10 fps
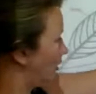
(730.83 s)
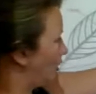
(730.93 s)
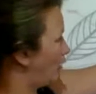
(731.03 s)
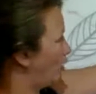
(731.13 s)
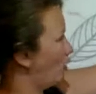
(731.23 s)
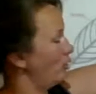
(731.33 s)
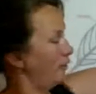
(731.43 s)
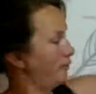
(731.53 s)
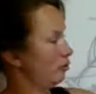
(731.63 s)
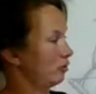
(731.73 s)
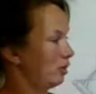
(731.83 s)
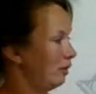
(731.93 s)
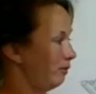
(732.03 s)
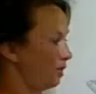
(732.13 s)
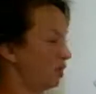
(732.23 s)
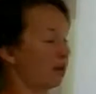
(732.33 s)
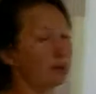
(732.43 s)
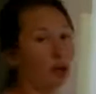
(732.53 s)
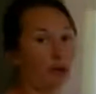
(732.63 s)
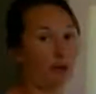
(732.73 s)
all of those leaflets coming off.
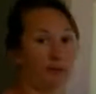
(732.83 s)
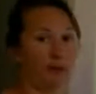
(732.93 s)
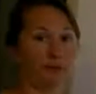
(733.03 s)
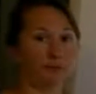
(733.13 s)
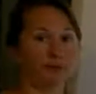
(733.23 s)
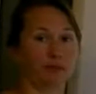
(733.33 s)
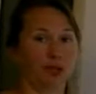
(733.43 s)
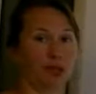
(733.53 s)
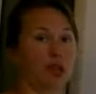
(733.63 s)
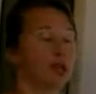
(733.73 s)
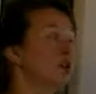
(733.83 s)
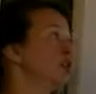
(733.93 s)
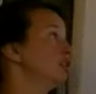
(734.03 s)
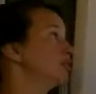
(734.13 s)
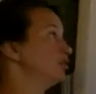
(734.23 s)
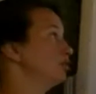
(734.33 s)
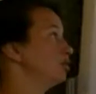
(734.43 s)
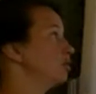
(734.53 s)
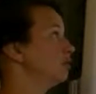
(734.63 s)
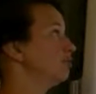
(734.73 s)
Okay, so
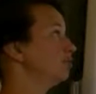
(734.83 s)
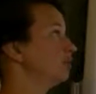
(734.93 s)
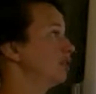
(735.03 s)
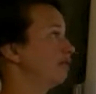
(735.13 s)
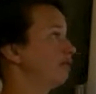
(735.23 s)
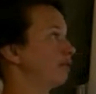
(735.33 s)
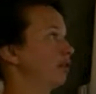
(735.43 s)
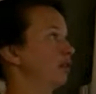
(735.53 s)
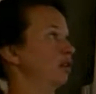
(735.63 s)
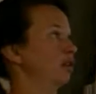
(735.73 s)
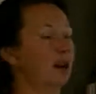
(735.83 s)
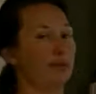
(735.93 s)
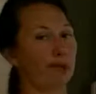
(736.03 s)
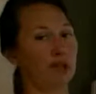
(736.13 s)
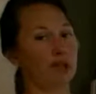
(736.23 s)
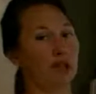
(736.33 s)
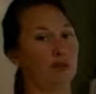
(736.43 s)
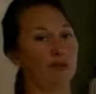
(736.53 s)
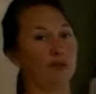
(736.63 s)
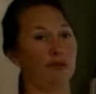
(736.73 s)
simple leaf, compound leaf.
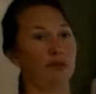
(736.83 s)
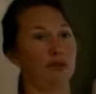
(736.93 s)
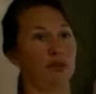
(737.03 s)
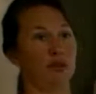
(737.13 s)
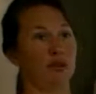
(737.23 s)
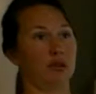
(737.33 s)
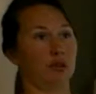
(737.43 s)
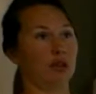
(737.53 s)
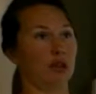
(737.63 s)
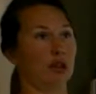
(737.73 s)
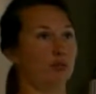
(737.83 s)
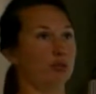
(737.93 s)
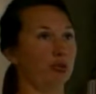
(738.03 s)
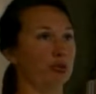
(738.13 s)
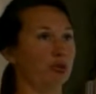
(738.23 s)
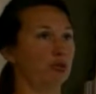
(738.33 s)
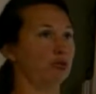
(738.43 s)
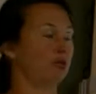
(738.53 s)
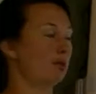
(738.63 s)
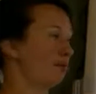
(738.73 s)
Okay, important to
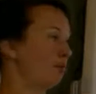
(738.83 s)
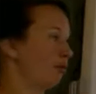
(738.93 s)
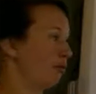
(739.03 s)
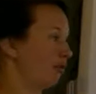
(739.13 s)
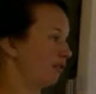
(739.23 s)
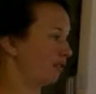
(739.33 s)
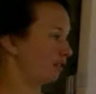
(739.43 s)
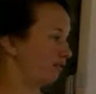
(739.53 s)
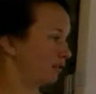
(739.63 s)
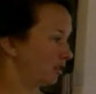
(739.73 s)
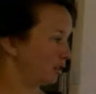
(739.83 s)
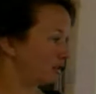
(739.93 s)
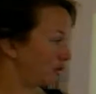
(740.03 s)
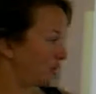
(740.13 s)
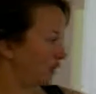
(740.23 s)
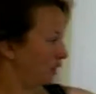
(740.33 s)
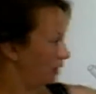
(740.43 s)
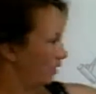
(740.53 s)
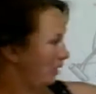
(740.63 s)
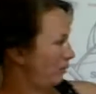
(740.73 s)
remember what the difference is. Here
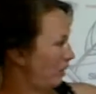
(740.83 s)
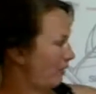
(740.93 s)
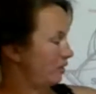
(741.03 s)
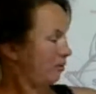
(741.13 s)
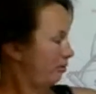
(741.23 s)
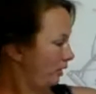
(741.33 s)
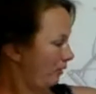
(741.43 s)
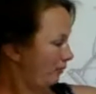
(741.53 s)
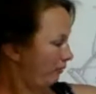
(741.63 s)
we have a simple leaf.